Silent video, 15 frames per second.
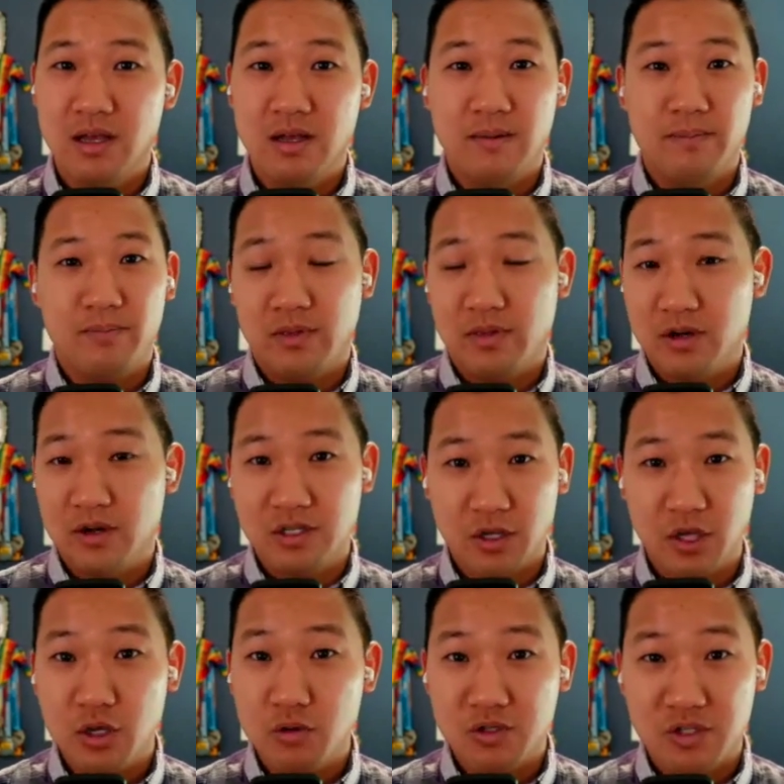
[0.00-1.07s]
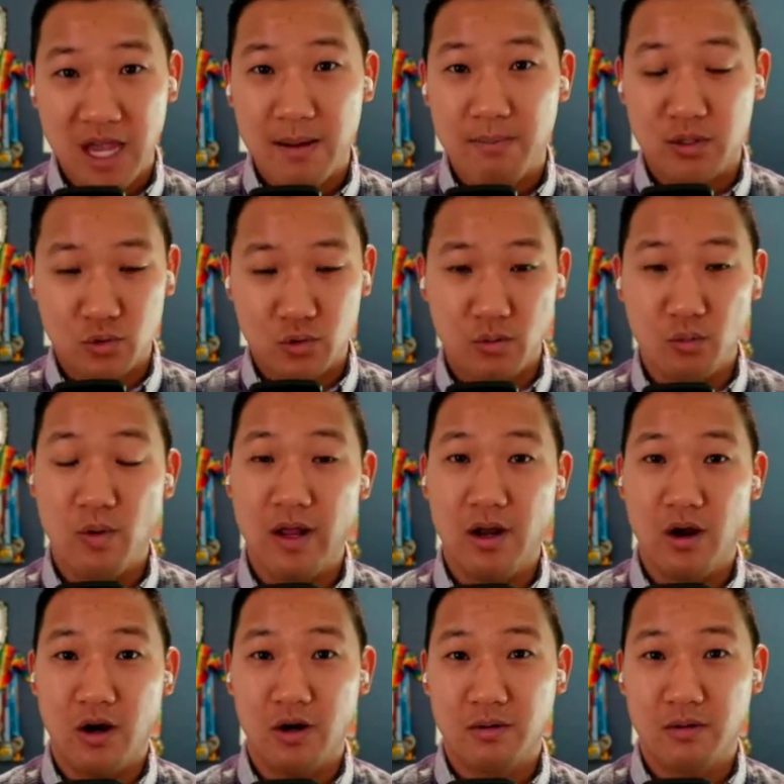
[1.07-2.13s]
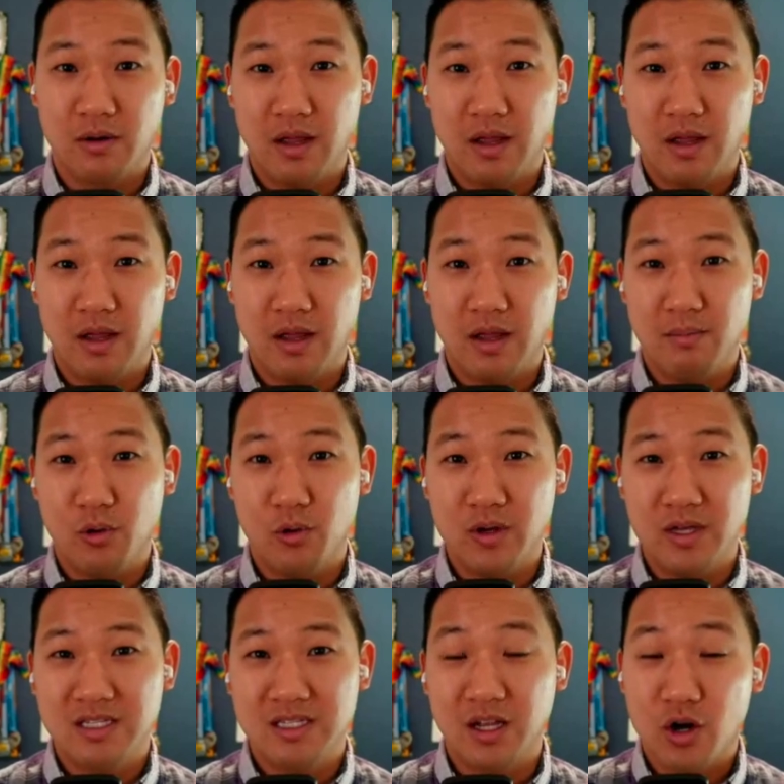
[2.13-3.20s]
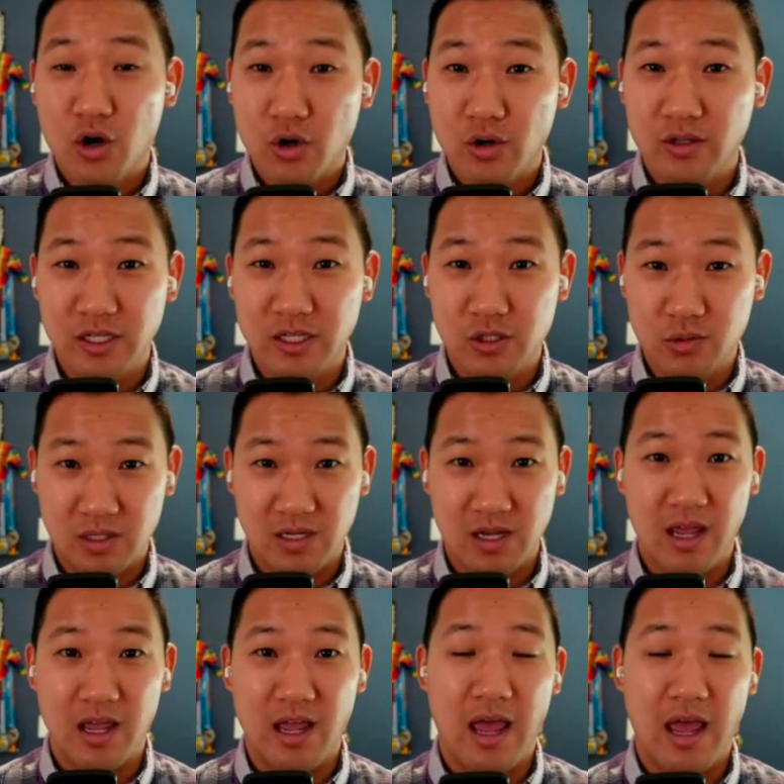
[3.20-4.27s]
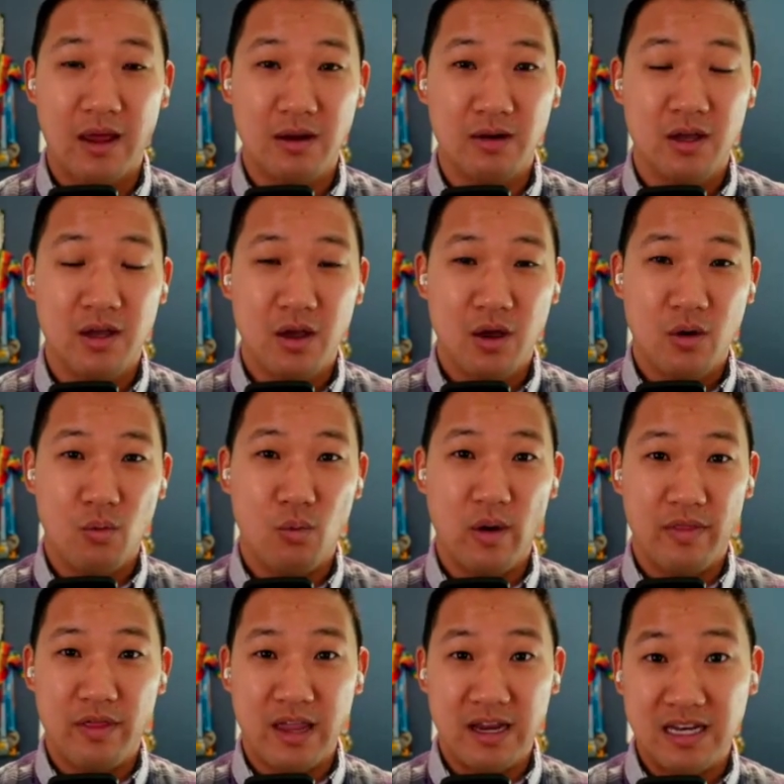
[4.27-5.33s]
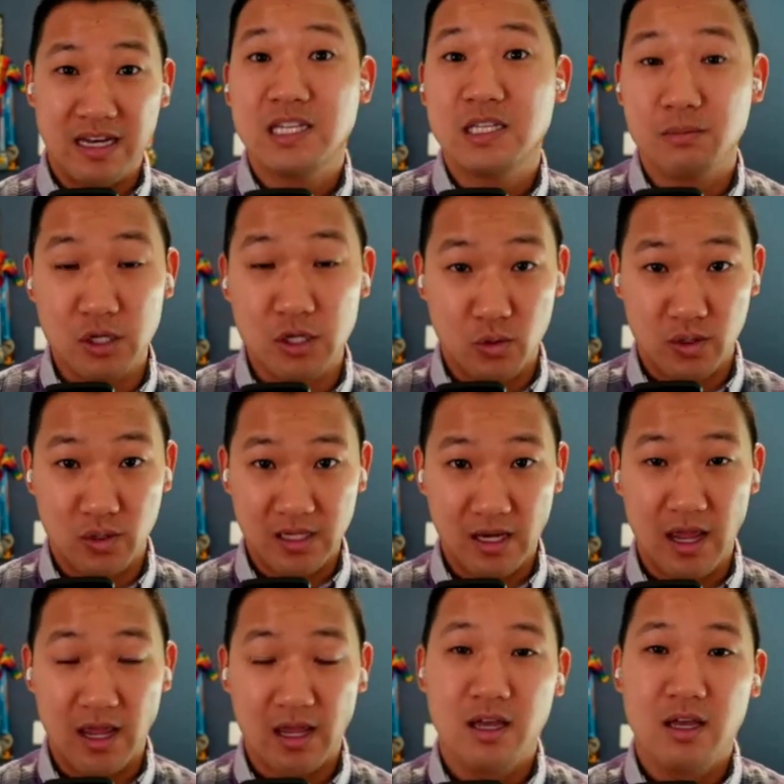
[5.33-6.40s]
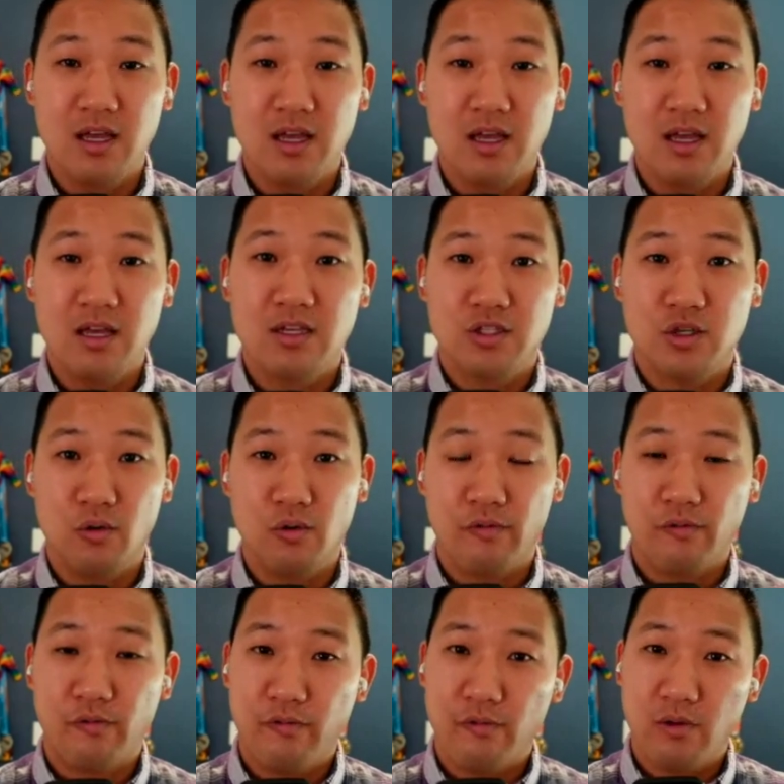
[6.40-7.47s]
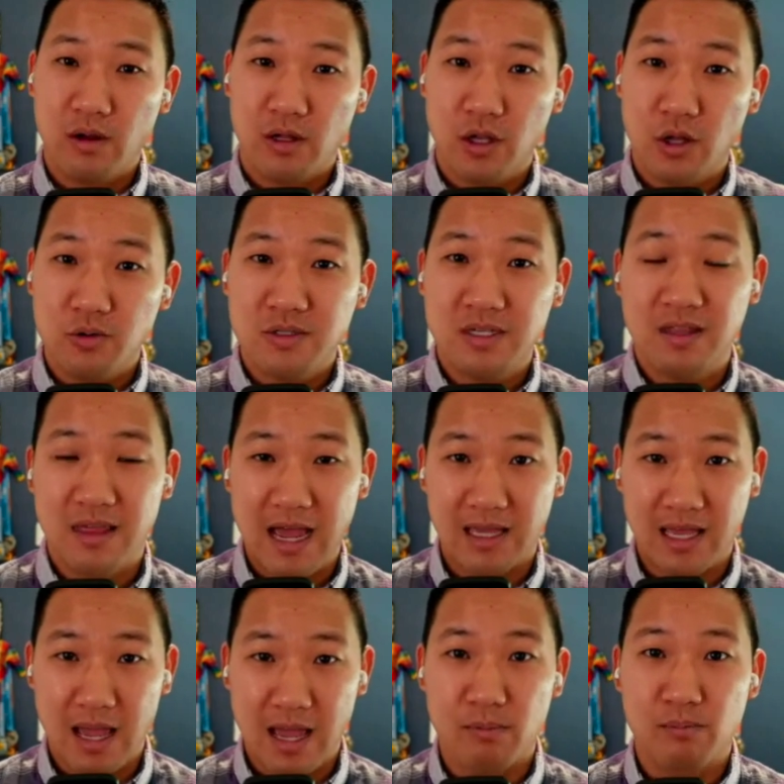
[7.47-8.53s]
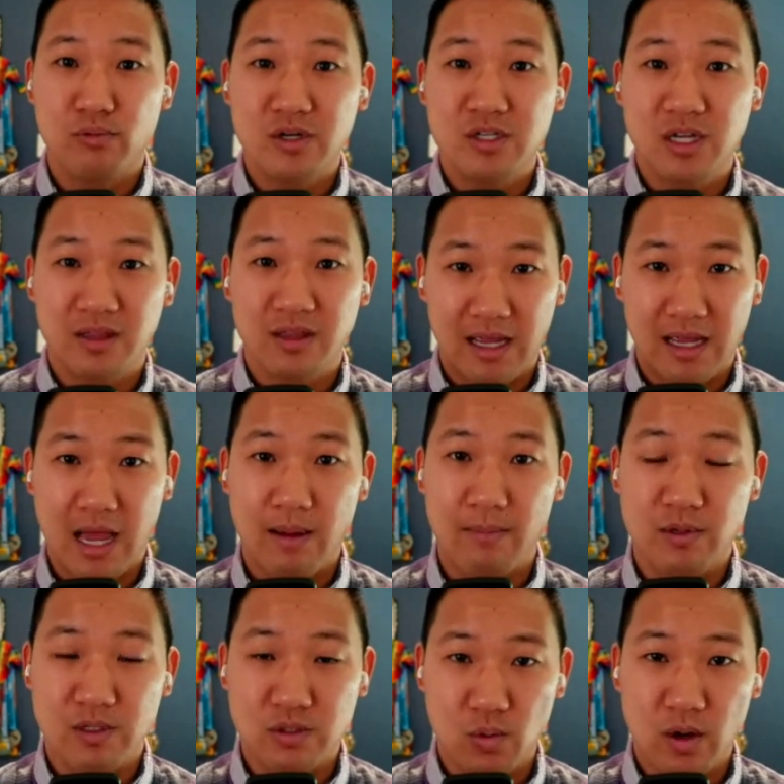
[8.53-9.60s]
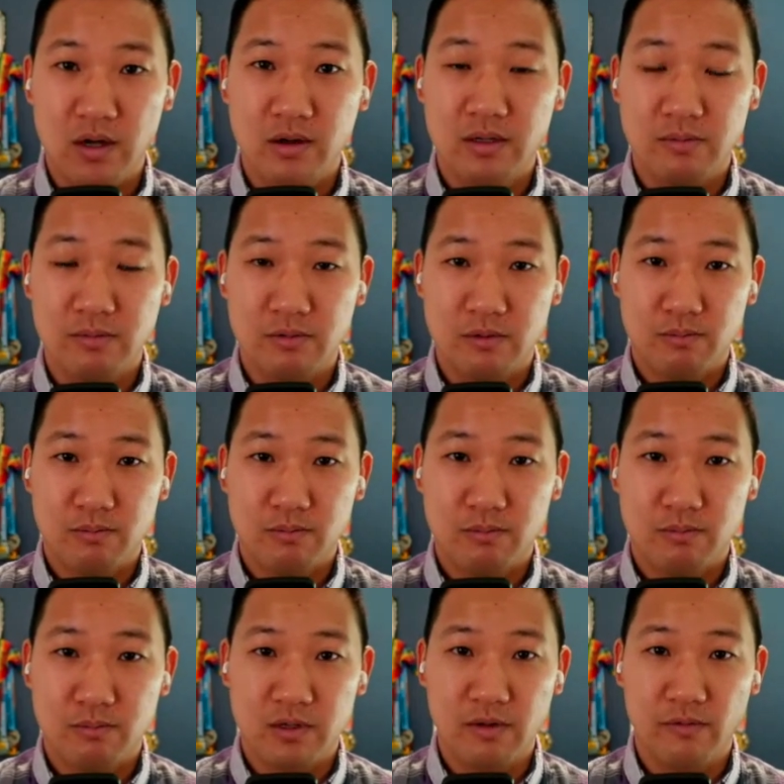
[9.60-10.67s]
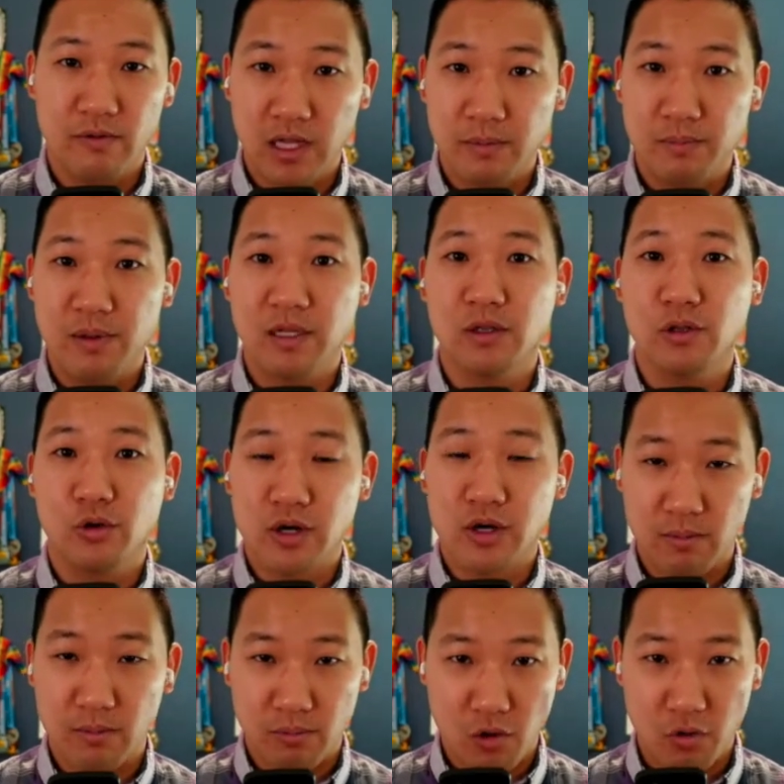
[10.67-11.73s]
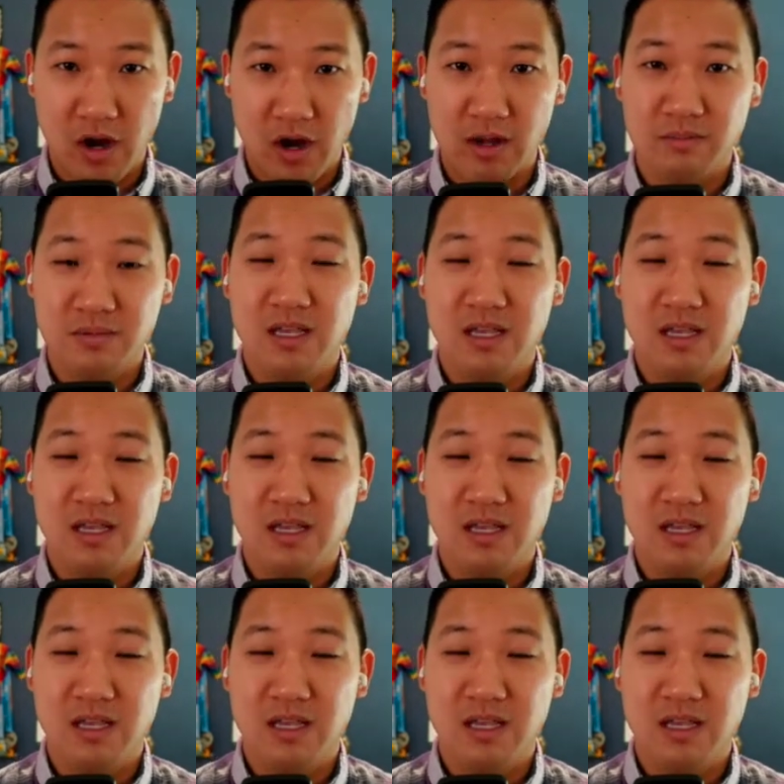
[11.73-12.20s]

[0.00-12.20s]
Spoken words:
there's a huge gap between what our employees can currently do today and what they need to be doing today. So, closing that gap and bridging that gap as well and developing learning programs